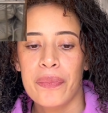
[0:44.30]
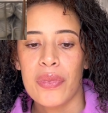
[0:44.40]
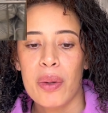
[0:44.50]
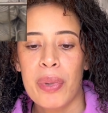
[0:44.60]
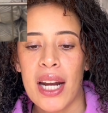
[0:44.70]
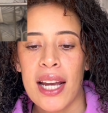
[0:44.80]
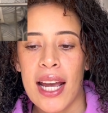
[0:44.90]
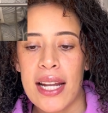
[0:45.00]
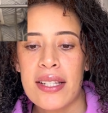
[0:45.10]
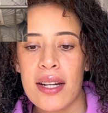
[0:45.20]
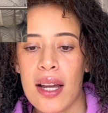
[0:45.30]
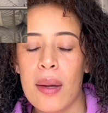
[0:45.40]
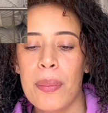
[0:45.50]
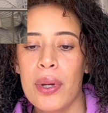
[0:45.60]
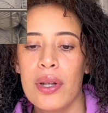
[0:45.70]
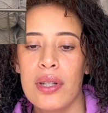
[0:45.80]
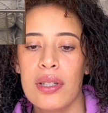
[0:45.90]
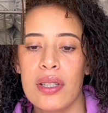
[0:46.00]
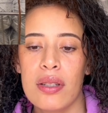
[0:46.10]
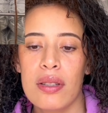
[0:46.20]
but I ended up
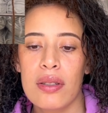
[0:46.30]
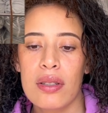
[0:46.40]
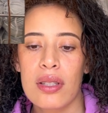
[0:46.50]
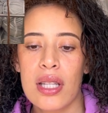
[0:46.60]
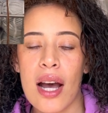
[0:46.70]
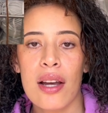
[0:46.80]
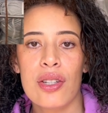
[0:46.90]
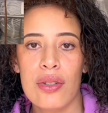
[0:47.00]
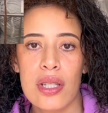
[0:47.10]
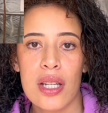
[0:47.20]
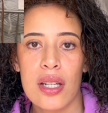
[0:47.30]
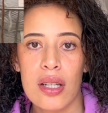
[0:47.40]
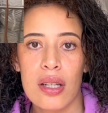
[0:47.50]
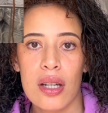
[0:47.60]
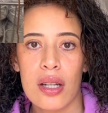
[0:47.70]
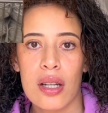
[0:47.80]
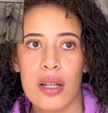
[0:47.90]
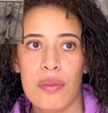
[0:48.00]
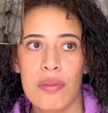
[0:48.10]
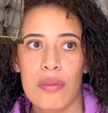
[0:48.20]
not using
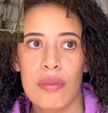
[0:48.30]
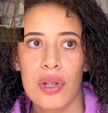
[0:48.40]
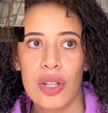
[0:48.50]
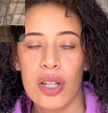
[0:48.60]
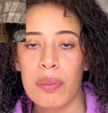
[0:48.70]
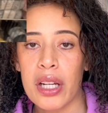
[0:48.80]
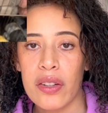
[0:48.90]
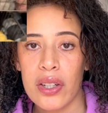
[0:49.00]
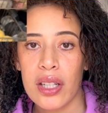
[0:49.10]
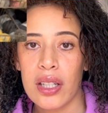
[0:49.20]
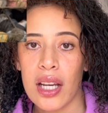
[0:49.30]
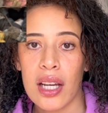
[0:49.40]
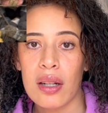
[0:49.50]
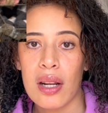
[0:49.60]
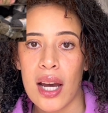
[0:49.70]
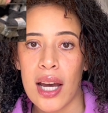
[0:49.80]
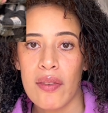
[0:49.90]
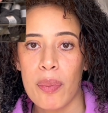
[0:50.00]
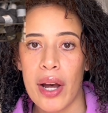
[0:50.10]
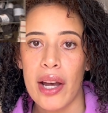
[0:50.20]
a good bit of it, and I have
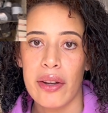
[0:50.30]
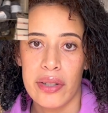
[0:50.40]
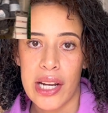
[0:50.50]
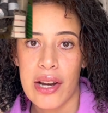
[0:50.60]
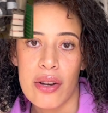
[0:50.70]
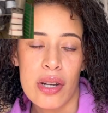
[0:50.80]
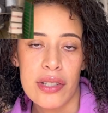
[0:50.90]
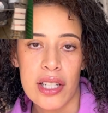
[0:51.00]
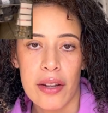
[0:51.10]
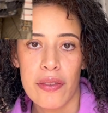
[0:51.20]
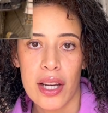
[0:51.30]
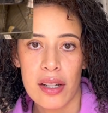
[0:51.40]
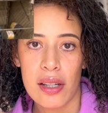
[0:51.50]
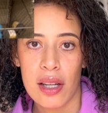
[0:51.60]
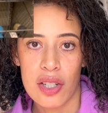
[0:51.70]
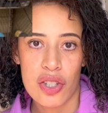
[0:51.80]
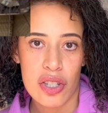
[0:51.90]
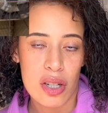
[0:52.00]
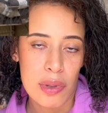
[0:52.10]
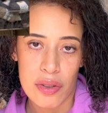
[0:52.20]
a pile now of stuff that is just
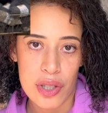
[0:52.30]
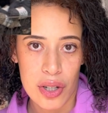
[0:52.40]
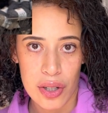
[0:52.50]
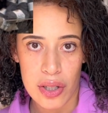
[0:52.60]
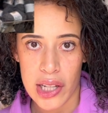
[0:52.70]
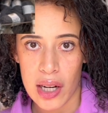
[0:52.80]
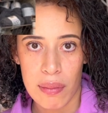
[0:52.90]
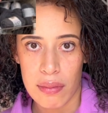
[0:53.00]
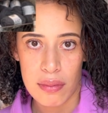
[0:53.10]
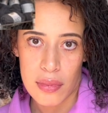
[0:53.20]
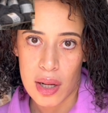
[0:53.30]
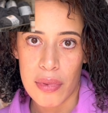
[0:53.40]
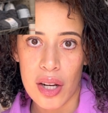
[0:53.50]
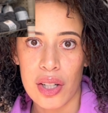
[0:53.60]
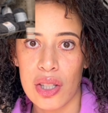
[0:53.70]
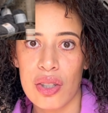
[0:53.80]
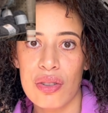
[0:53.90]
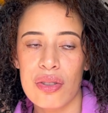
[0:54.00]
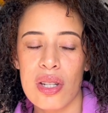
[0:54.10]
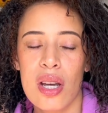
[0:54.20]
going to be returned that I'm not going to
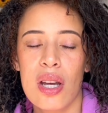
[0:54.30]
use.